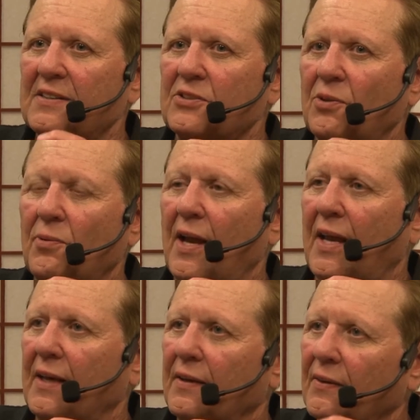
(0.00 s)
this
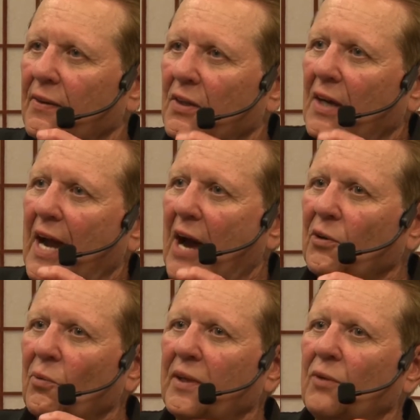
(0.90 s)
terrain? How
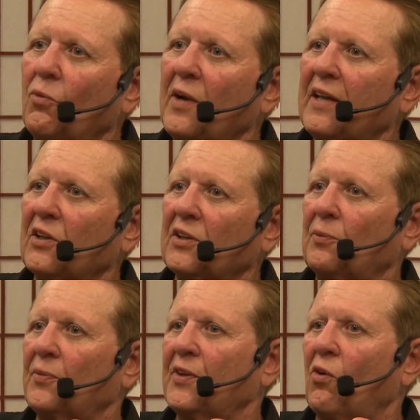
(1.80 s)
do we
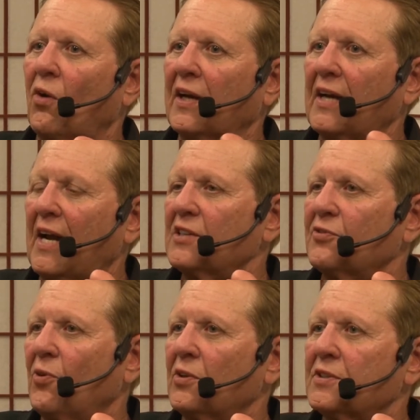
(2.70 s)
wield the organized
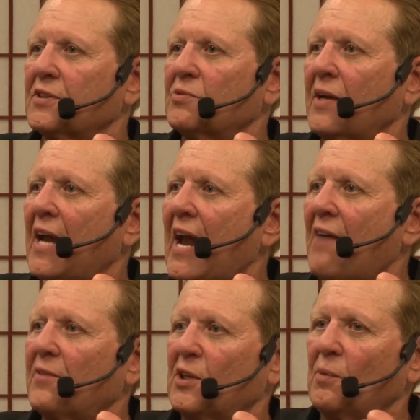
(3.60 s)
forces we
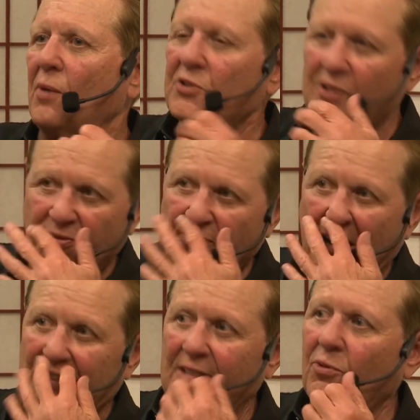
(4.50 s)
have in the most
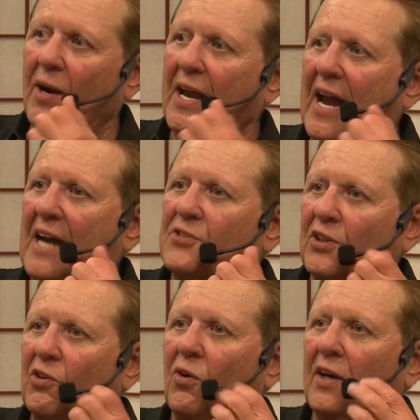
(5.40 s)
effective way as
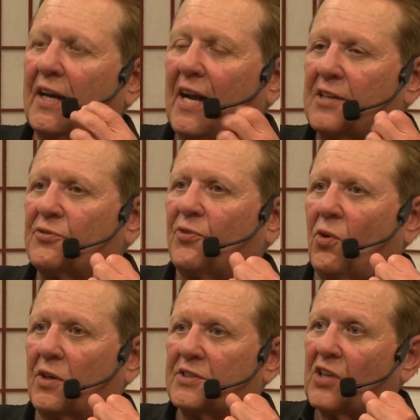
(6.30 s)
an organized
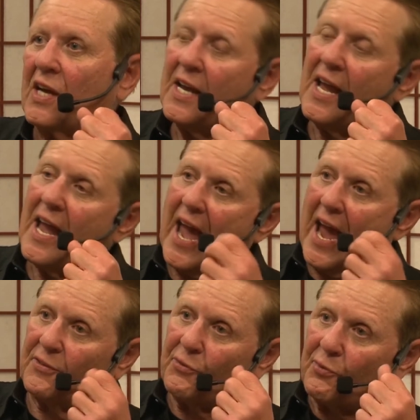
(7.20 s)
force?
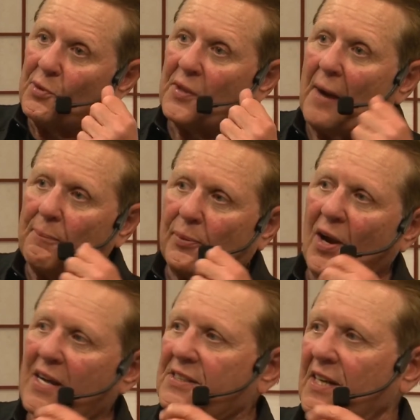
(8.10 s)
And through that
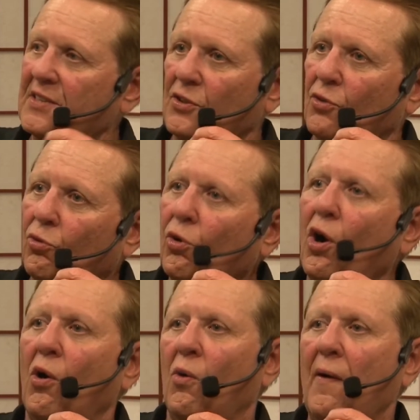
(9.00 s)
process
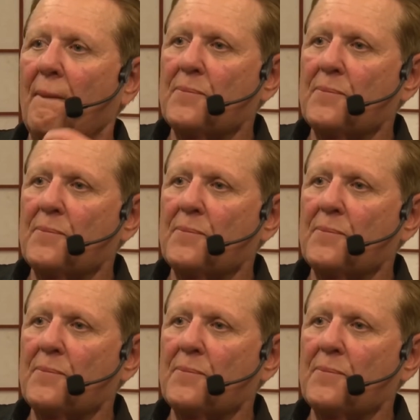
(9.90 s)
grow,